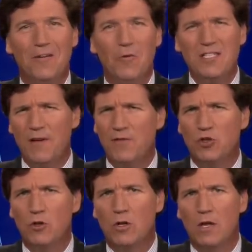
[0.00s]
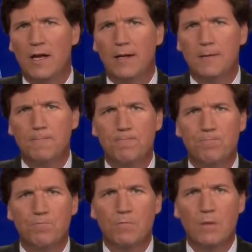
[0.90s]
What does that future look like?
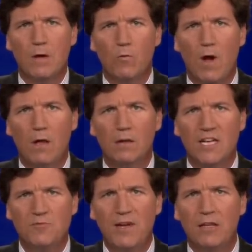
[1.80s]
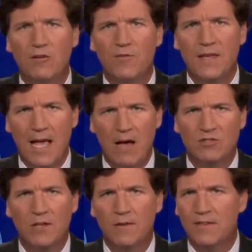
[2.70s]
Well, let's be clear from the
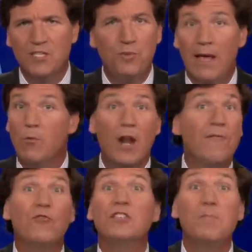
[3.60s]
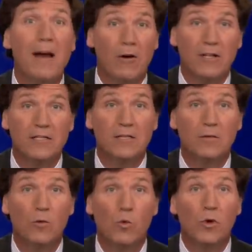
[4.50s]
outset that this plan, whatever its merits,
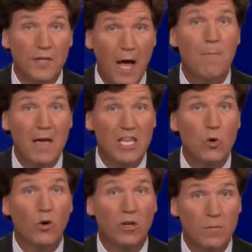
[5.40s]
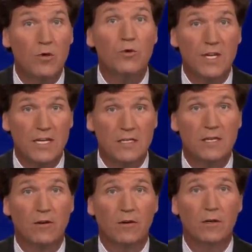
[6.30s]
will not make your commute
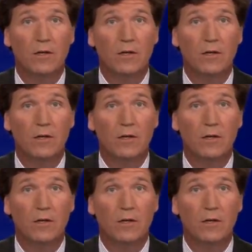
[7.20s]
easier.